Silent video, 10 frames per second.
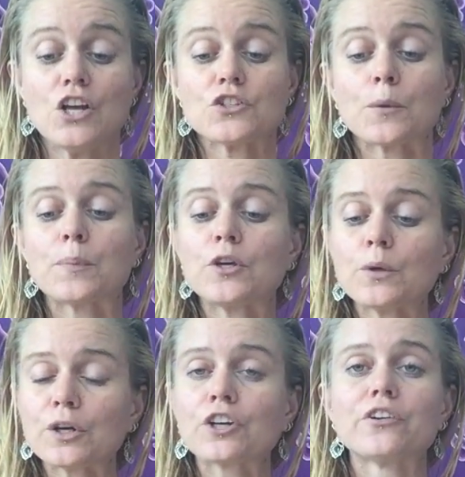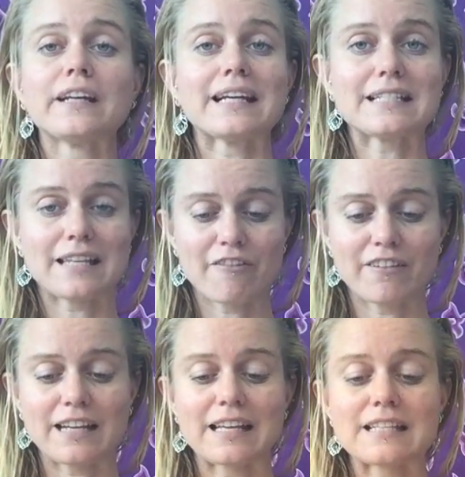So pure
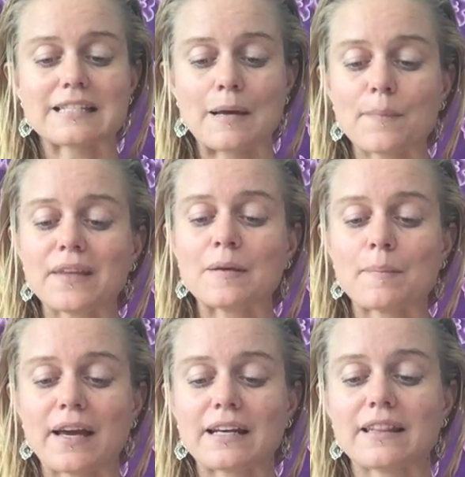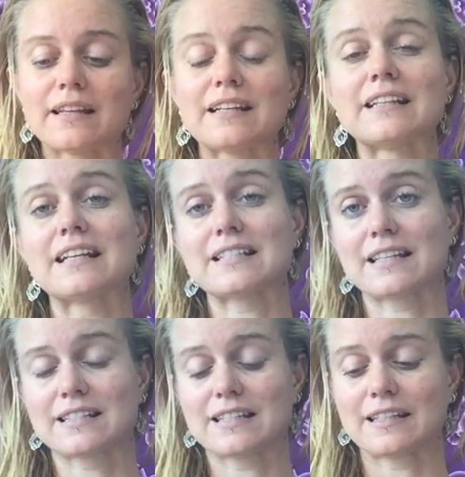creativity is something better than a
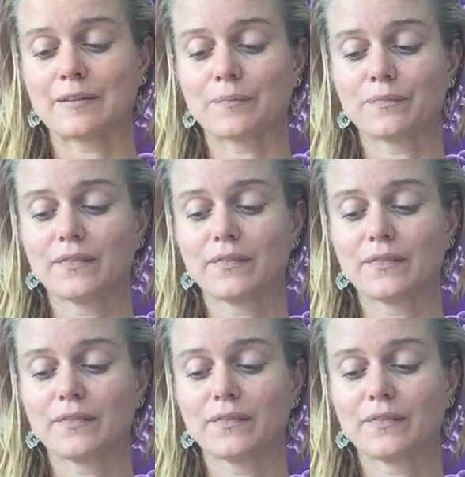necessity.